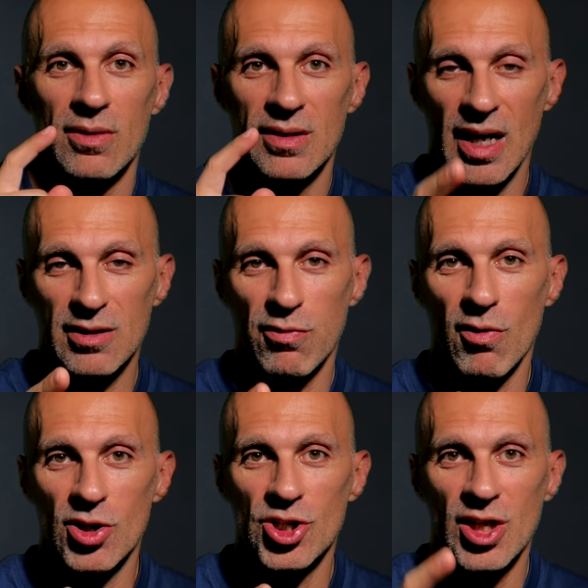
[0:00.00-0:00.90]
thanks for
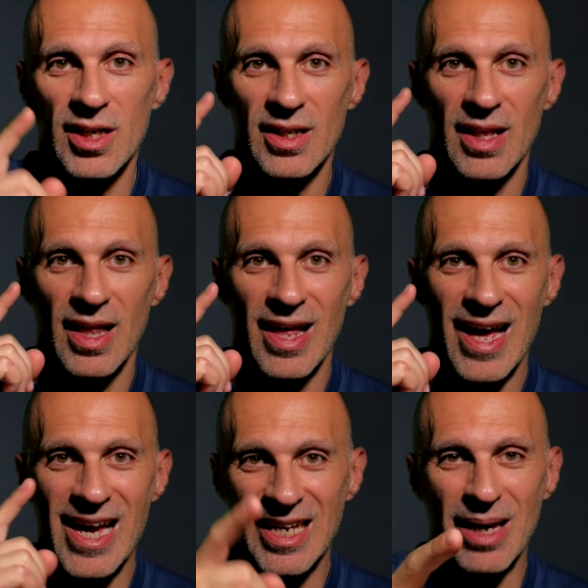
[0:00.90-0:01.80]
watching
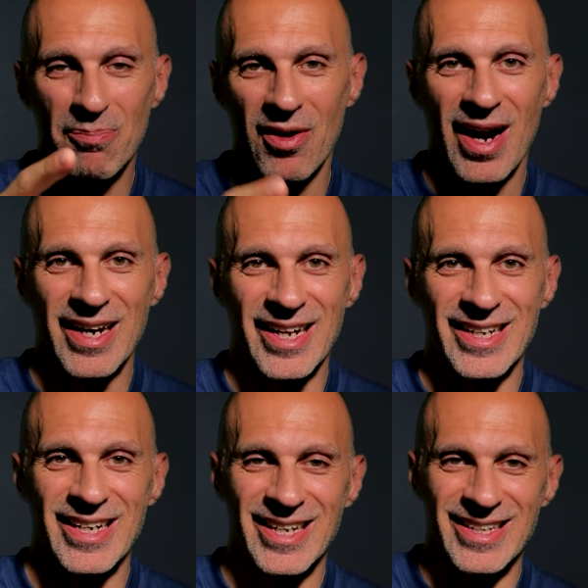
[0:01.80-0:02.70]
and keep running.
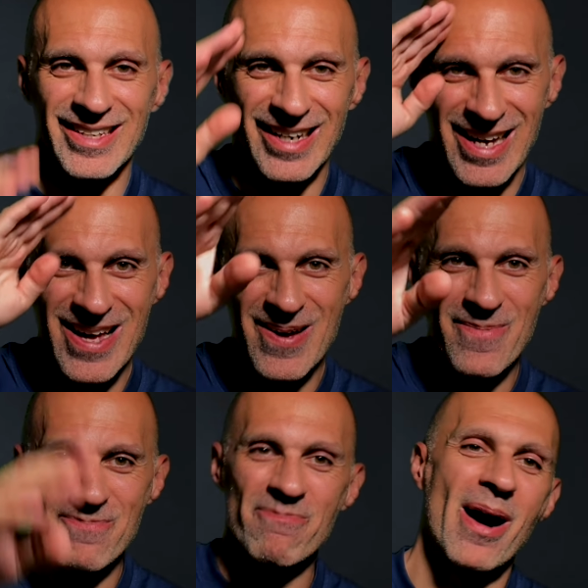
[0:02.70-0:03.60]

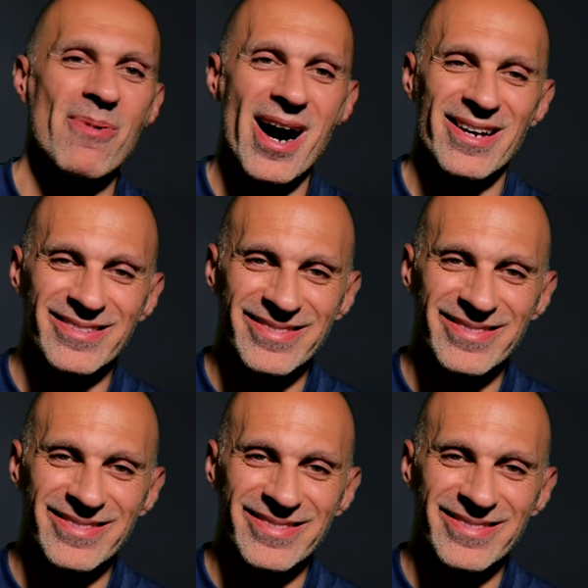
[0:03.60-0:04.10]
Bye bye.